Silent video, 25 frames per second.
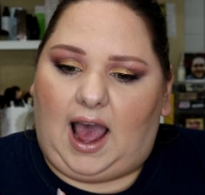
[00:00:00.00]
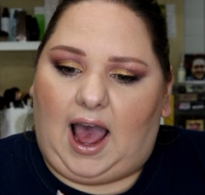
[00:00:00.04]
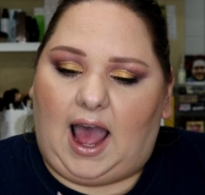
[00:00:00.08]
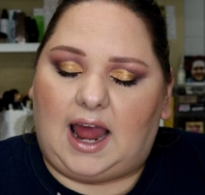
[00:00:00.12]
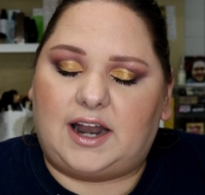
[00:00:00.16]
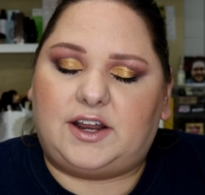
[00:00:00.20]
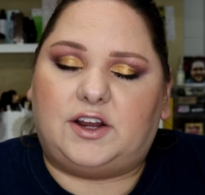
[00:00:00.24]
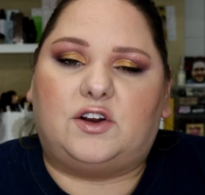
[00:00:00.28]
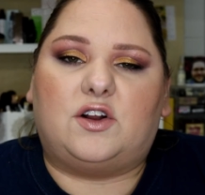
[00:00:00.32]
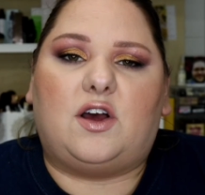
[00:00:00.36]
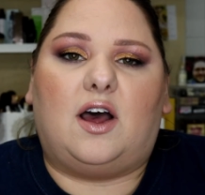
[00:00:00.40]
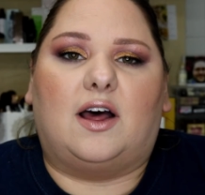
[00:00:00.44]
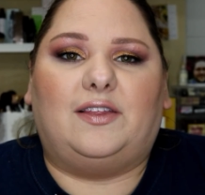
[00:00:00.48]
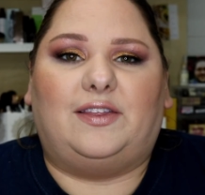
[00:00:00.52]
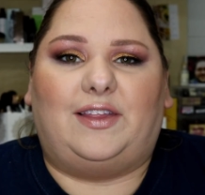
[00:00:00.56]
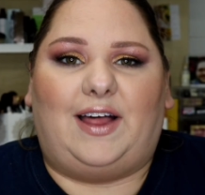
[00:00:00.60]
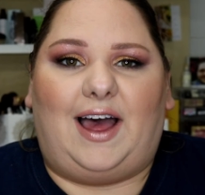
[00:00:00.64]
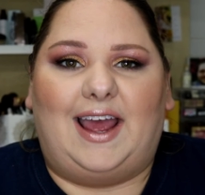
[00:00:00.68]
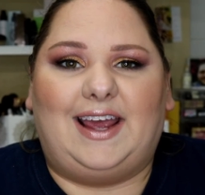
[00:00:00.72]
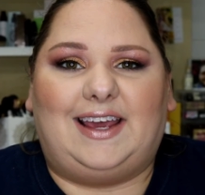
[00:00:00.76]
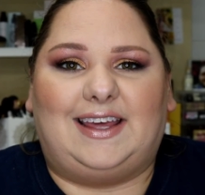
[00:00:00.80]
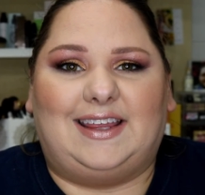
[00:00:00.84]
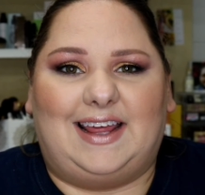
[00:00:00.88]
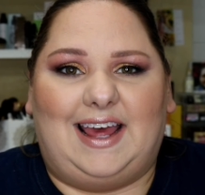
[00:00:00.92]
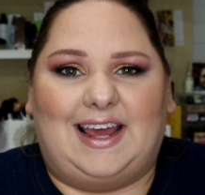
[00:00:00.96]
I do not
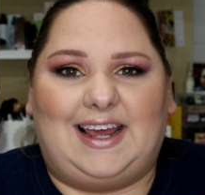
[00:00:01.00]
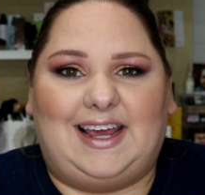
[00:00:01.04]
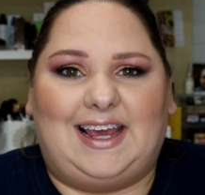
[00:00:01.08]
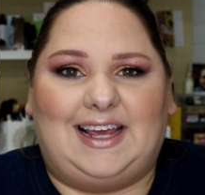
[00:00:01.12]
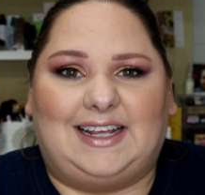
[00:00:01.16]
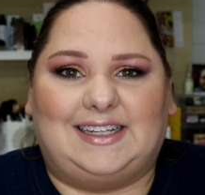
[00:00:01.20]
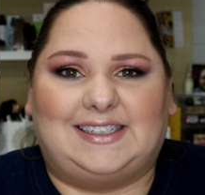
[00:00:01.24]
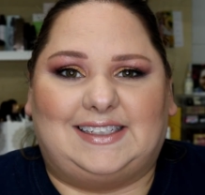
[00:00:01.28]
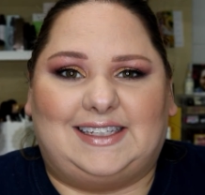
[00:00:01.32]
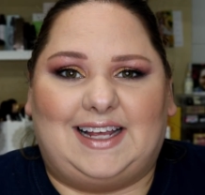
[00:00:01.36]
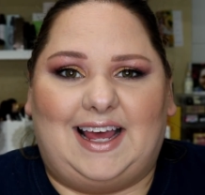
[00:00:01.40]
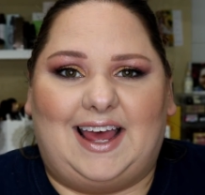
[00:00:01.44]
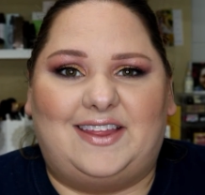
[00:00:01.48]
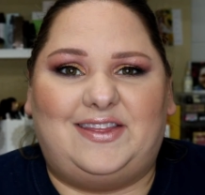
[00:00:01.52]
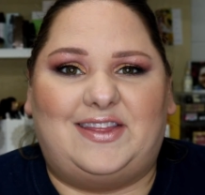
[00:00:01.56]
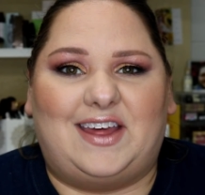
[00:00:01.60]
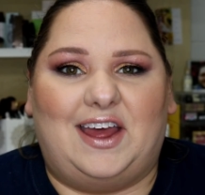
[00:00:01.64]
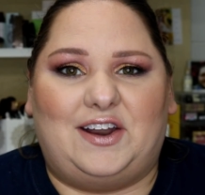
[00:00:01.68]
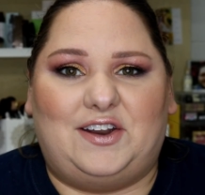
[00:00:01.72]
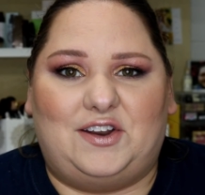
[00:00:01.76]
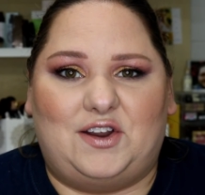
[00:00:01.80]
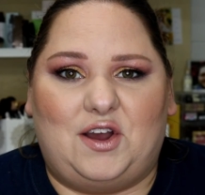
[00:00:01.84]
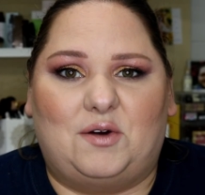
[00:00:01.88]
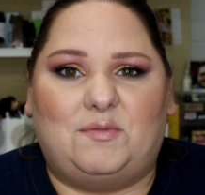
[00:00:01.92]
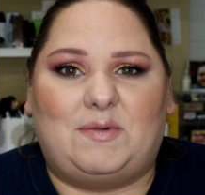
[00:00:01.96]
like that he said
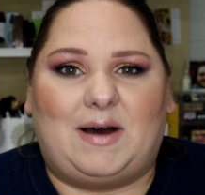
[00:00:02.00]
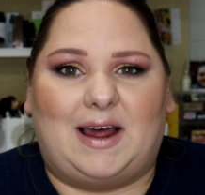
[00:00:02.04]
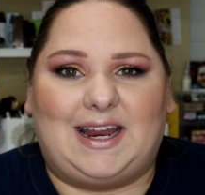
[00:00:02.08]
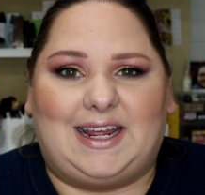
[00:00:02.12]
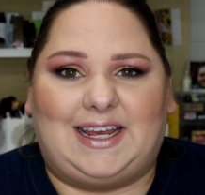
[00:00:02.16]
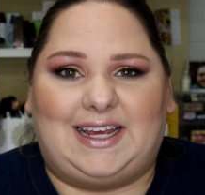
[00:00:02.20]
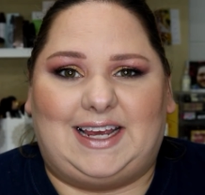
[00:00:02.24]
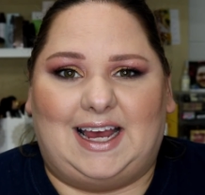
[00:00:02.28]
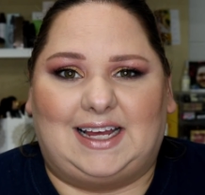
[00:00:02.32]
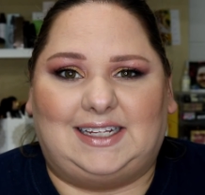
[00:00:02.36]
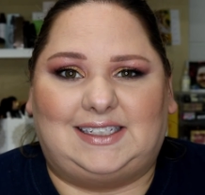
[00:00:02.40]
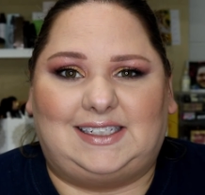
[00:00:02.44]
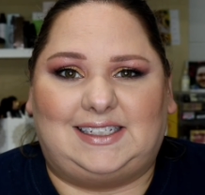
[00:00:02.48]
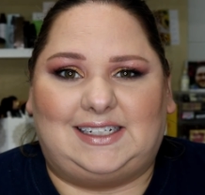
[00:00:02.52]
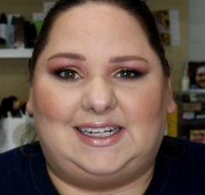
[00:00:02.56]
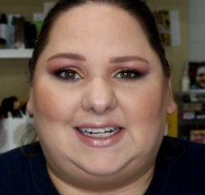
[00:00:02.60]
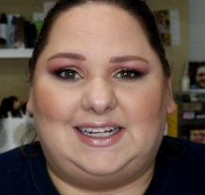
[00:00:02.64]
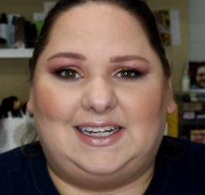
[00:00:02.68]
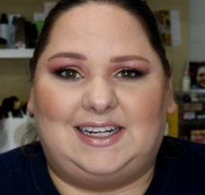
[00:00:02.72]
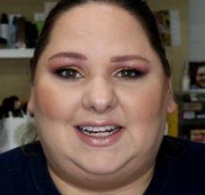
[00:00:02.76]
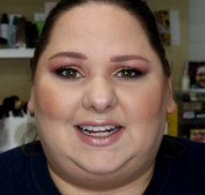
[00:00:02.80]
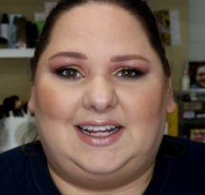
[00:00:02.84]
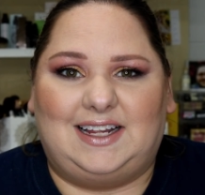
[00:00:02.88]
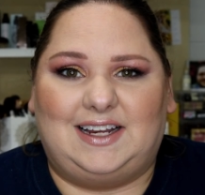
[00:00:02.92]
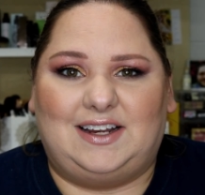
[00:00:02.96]
that nobody guessed
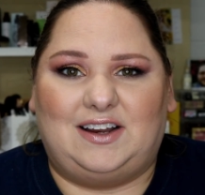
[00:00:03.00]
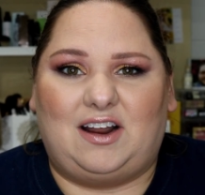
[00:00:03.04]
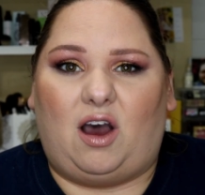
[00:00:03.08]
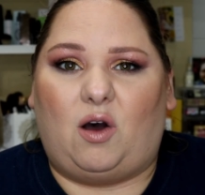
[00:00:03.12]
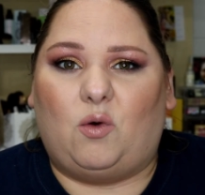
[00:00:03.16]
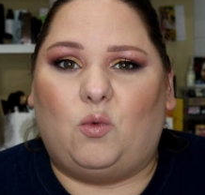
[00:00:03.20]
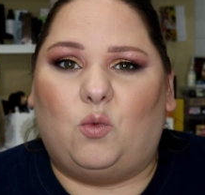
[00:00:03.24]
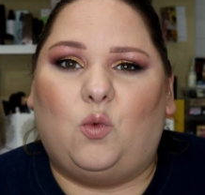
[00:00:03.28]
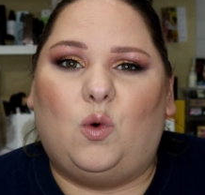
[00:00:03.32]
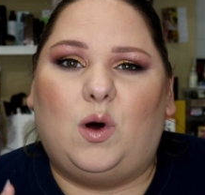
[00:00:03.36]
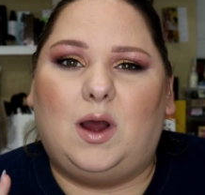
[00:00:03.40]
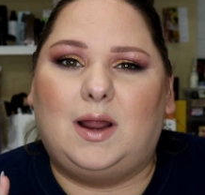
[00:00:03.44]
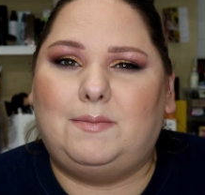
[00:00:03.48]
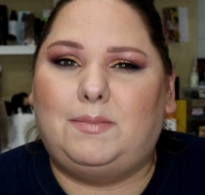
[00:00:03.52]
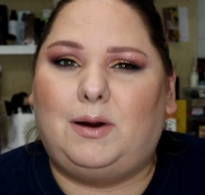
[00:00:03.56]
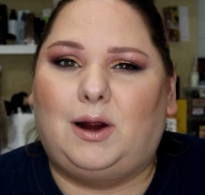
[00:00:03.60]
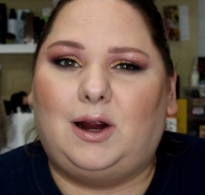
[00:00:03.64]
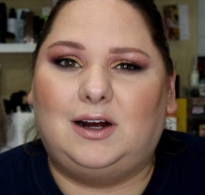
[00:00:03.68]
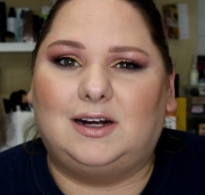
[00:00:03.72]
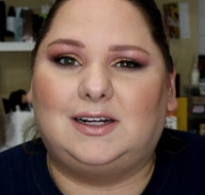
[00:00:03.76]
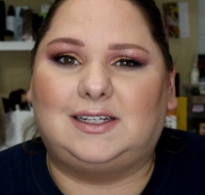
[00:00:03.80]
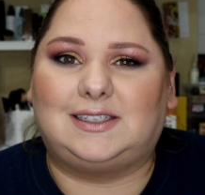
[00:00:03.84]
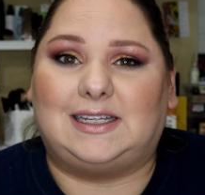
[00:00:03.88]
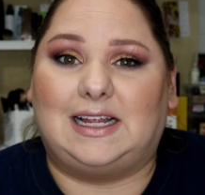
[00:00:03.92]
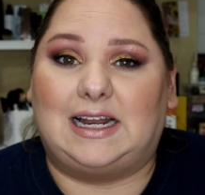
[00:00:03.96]
it. Not one
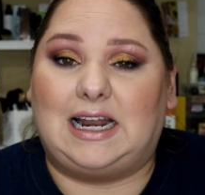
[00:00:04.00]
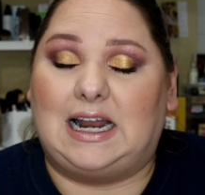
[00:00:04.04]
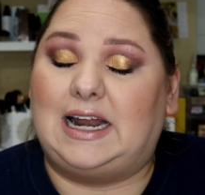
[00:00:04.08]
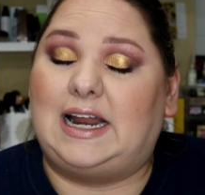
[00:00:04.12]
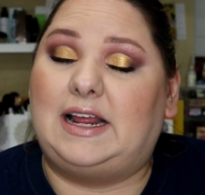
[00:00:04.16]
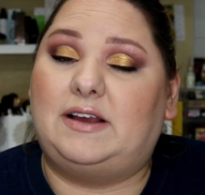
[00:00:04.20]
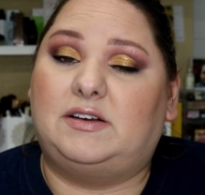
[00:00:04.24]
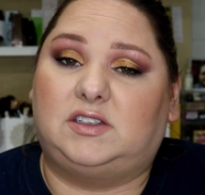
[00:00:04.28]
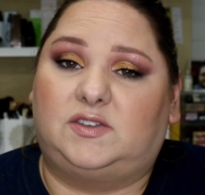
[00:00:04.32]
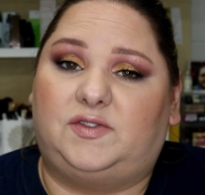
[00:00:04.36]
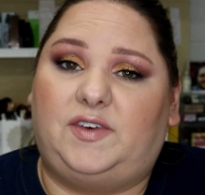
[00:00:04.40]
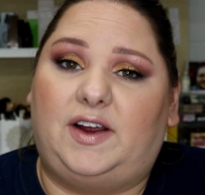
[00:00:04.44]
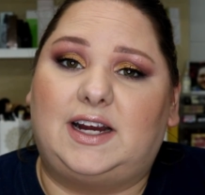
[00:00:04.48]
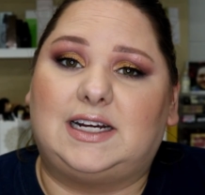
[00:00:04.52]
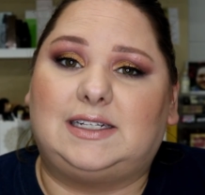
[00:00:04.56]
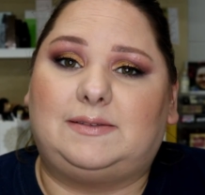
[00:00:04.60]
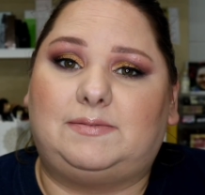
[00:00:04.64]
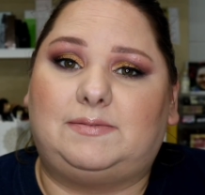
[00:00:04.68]
person. And he was very